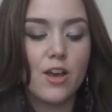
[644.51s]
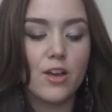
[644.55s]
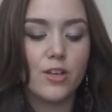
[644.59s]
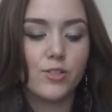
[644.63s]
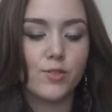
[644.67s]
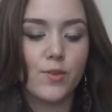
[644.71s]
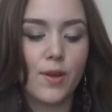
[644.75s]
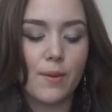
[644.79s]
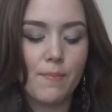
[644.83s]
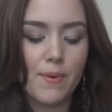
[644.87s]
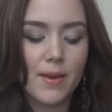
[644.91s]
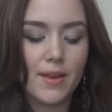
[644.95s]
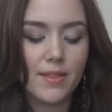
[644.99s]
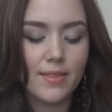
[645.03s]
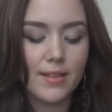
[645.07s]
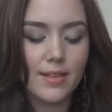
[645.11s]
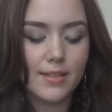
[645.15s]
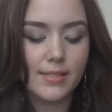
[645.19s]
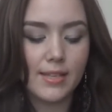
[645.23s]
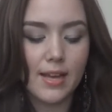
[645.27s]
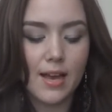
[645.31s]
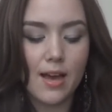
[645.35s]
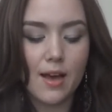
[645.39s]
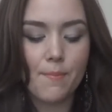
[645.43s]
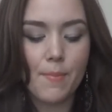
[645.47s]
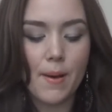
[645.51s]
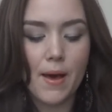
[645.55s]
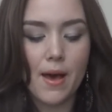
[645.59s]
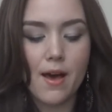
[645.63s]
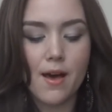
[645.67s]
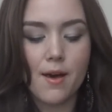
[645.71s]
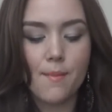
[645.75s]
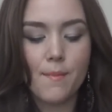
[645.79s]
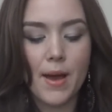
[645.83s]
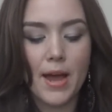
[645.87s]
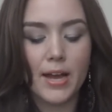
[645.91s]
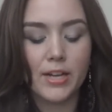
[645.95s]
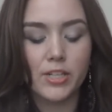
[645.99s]
So I picked these up.
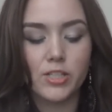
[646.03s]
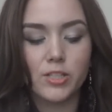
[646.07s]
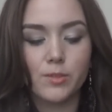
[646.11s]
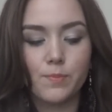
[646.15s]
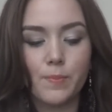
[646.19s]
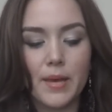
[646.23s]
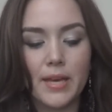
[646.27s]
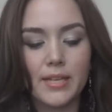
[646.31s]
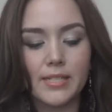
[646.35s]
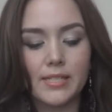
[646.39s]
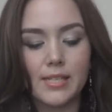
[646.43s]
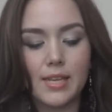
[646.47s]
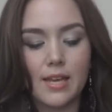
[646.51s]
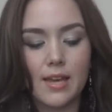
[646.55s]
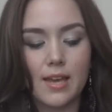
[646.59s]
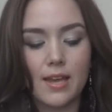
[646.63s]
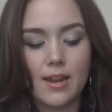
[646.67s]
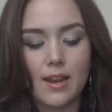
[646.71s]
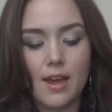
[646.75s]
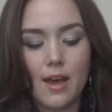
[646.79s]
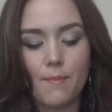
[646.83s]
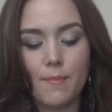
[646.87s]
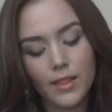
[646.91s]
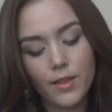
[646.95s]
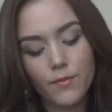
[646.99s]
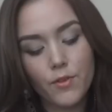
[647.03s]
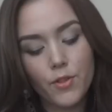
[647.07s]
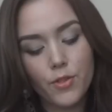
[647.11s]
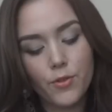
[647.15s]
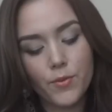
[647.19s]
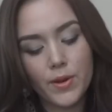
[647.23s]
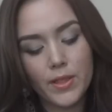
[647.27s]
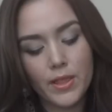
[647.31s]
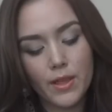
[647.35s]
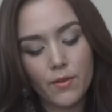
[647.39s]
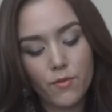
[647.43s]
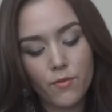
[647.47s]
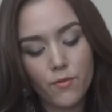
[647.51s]
Um, I just picked it up level
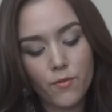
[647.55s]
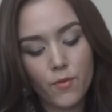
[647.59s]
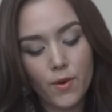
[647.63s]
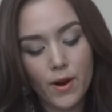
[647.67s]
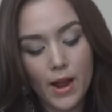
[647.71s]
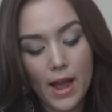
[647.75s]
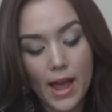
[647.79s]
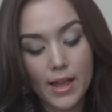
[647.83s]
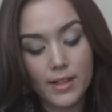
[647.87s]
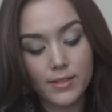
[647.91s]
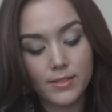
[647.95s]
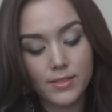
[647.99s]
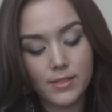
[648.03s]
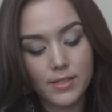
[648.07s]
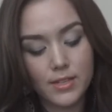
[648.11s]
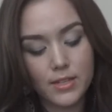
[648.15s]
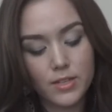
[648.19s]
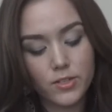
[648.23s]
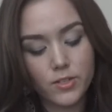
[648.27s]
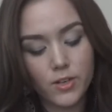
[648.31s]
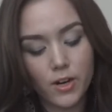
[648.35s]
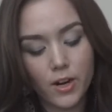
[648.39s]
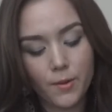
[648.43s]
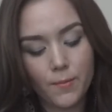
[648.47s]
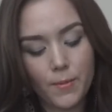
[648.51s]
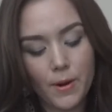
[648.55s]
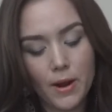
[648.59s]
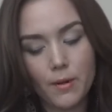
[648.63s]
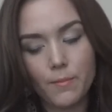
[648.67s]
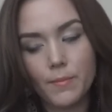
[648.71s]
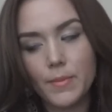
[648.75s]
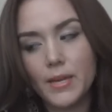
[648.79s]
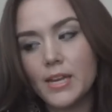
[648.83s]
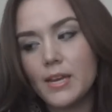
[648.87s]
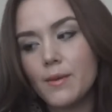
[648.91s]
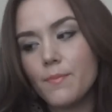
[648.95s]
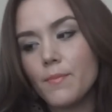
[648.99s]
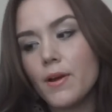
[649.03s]
3 and level 4 NC, dark brown,
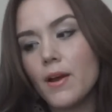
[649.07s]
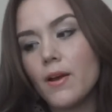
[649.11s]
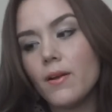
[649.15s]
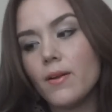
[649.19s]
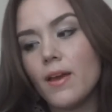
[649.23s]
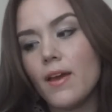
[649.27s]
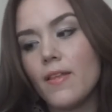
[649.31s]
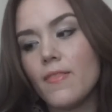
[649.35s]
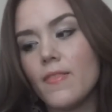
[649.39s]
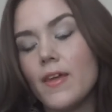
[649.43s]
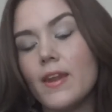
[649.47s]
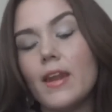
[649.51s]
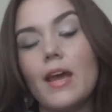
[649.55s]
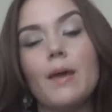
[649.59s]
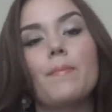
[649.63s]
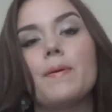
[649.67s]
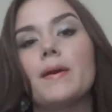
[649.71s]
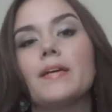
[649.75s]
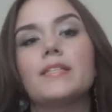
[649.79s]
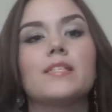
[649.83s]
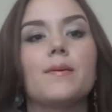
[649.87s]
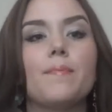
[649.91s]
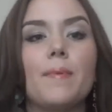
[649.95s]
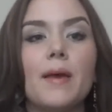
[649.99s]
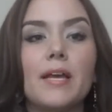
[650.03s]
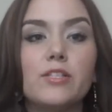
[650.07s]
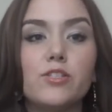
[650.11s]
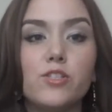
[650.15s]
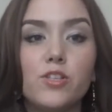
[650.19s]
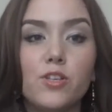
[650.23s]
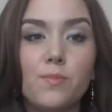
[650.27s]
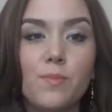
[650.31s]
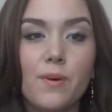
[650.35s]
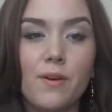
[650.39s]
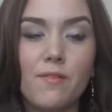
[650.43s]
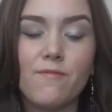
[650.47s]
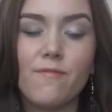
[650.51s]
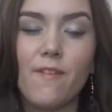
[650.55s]
medium brown, and then I picked up a
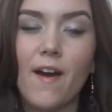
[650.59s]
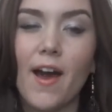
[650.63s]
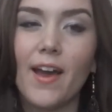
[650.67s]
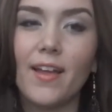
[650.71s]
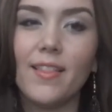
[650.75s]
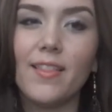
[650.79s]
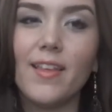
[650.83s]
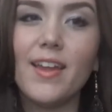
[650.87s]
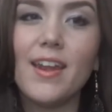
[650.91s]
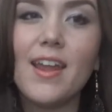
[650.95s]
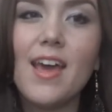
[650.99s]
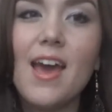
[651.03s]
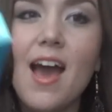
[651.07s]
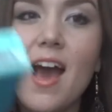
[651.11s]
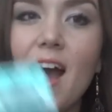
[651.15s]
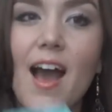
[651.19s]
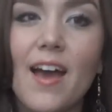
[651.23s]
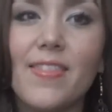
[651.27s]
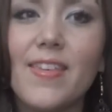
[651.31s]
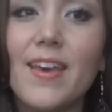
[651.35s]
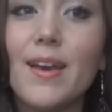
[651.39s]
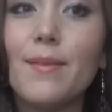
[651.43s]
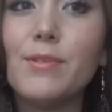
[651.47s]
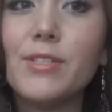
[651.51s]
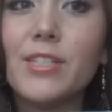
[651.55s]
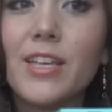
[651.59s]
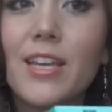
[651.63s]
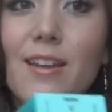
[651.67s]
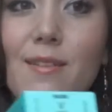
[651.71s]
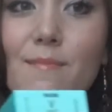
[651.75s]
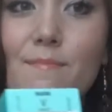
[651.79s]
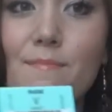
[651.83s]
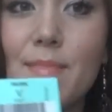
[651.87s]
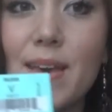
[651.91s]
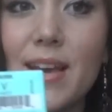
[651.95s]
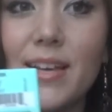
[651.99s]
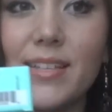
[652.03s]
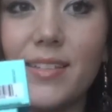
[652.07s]
tube of violet. I think I'm just going
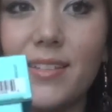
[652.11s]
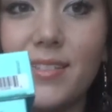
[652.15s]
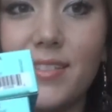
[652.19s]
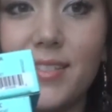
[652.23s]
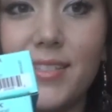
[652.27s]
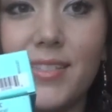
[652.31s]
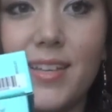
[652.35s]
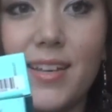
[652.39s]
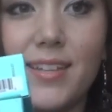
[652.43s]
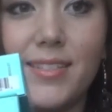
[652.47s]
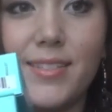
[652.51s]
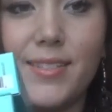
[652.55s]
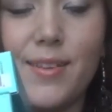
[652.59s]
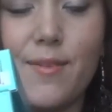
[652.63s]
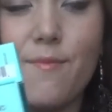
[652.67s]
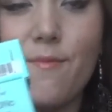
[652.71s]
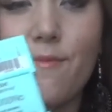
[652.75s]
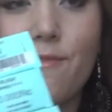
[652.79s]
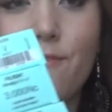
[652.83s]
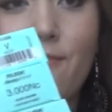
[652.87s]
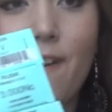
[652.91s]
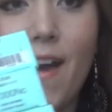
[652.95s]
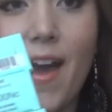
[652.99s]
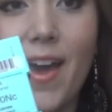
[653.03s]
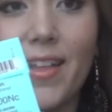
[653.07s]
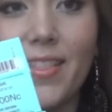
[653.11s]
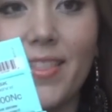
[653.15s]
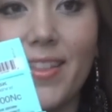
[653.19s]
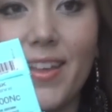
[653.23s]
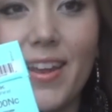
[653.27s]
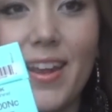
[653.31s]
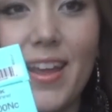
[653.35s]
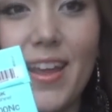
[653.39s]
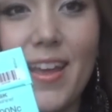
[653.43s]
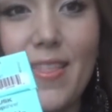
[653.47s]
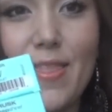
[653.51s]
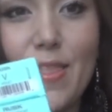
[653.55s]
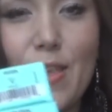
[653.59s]
to mix some
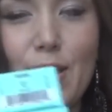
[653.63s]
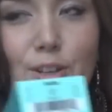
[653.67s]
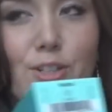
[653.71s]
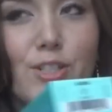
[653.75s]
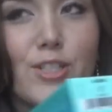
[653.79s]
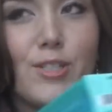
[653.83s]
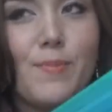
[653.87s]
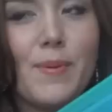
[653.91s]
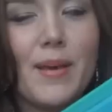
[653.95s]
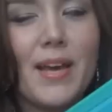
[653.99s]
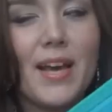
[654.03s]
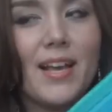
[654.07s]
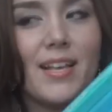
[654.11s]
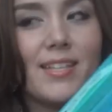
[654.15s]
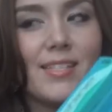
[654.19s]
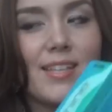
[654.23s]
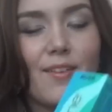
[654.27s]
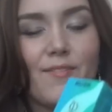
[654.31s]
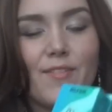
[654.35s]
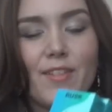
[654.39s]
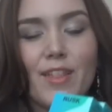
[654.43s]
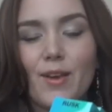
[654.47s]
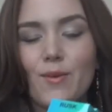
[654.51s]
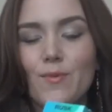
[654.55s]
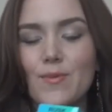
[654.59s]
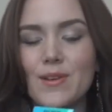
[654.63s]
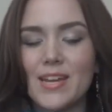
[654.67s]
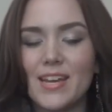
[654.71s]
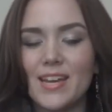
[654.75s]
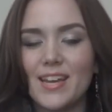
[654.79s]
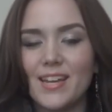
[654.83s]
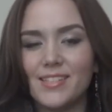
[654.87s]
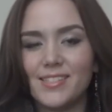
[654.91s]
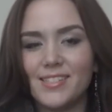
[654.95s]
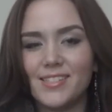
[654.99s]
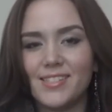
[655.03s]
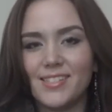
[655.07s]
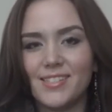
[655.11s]
violet in there just because I feel like when it
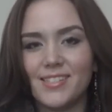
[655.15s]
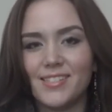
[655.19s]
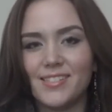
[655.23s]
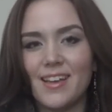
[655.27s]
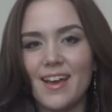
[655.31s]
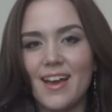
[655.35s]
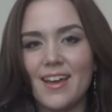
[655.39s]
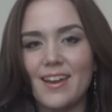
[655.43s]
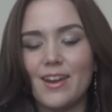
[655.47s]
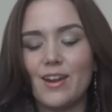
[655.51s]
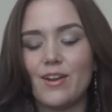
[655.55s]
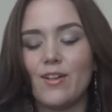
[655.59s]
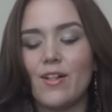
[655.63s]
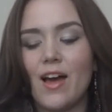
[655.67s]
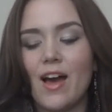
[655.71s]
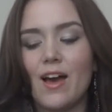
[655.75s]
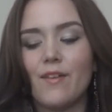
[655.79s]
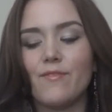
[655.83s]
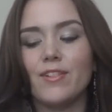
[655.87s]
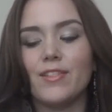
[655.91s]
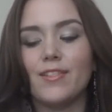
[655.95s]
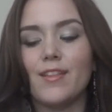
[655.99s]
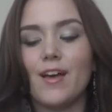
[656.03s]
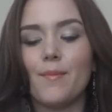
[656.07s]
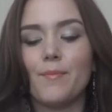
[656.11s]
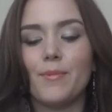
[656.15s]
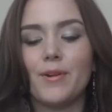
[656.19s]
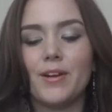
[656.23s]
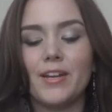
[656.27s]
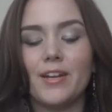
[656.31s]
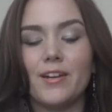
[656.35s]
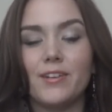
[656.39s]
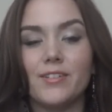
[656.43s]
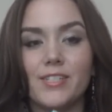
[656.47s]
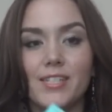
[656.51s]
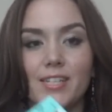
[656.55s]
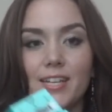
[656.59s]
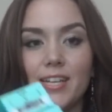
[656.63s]
hits the sun, it'll have a lot
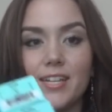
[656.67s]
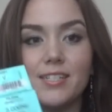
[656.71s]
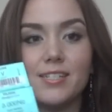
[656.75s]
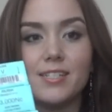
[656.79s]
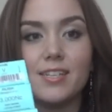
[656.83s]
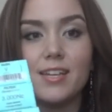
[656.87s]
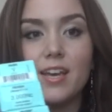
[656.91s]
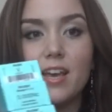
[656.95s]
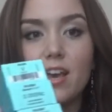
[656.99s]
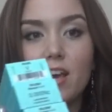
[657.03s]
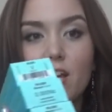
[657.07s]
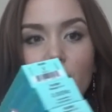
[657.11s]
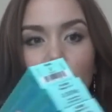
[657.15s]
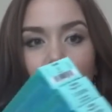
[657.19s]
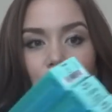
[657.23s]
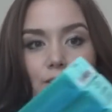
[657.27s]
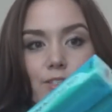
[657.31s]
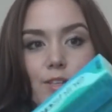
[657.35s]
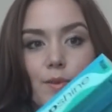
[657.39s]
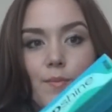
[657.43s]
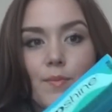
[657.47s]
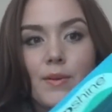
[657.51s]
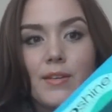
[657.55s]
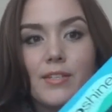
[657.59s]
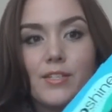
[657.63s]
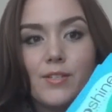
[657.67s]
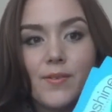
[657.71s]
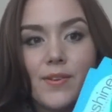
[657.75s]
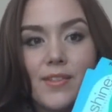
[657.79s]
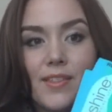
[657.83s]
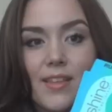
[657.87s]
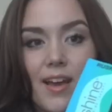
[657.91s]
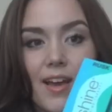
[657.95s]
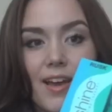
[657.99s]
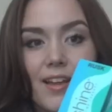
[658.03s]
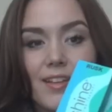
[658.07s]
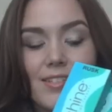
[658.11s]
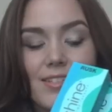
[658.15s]
prettier tint. So I'm going to be doing
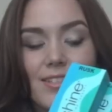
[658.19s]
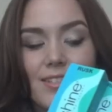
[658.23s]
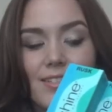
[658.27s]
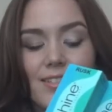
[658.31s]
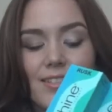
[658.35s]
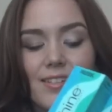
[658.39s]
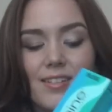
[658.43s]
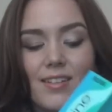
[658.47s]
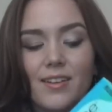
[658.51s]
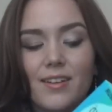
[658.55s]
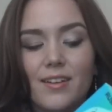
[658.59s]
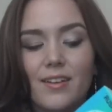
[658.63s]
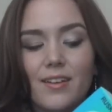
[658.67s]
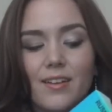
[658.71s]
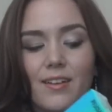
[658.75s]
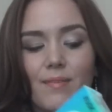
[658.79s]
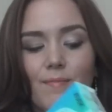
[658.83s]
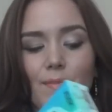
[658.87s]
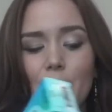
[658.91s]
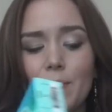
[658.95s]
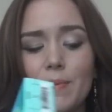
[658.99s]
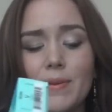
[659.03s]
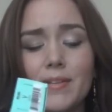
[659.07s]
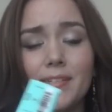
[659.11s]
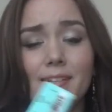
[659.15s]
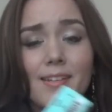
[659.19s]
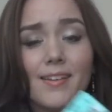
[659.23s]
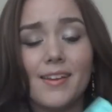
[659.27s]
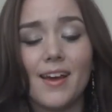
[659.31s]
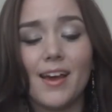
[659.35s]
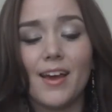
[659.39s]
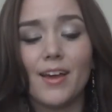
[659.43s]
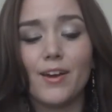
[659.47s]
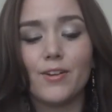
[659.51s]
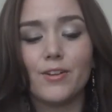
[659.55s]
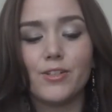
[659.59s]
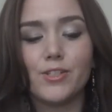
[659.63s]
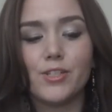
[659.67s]
that maybe
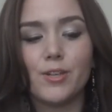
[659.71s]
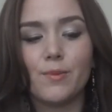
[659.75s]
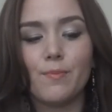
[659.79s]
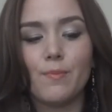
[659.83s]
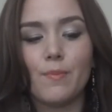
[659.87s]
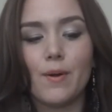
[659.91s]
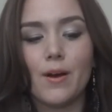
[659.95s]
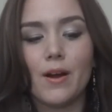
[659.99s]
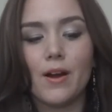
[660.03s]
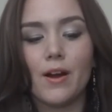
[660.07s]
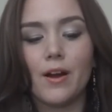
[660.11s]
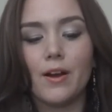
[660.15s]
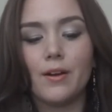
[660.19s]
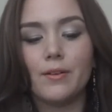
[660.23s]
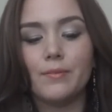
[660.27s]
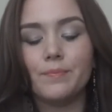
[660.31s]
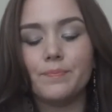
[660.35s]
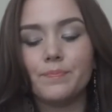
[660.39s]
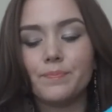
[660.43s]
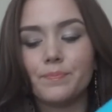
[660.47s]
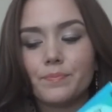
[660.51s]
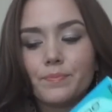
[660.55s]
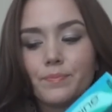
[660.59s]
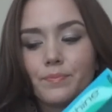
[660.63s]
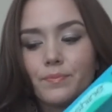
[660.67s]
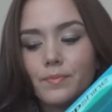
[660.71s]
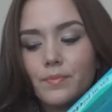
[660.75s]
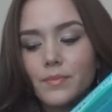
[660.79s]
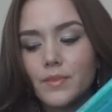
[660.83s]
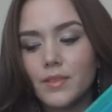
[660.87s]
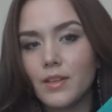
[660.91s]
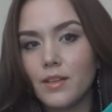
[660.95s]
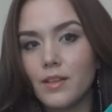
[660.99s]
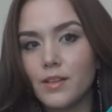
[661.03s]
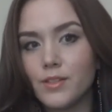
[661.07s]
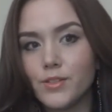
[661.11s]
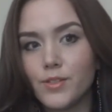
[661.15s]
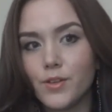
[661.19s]
tonight or tomorrow.
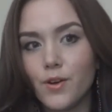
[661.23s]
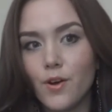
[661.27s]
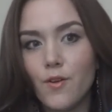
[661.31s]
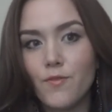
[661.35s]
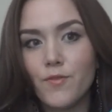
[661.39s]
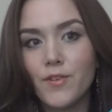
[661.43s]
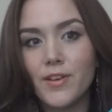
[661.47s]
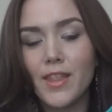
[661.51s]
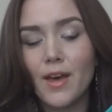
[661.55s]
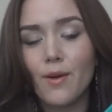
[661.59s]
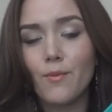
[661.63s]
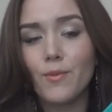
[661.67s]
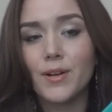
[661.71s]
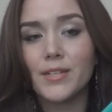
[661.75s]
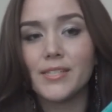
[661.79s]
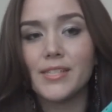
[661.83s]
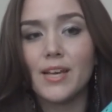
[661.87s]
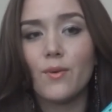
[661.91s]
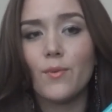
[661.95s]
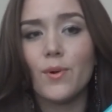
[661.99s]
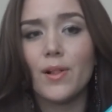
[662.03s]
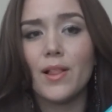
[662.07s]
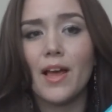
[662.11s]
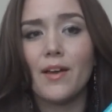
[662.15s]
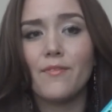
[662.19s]
So hopefully that works out well.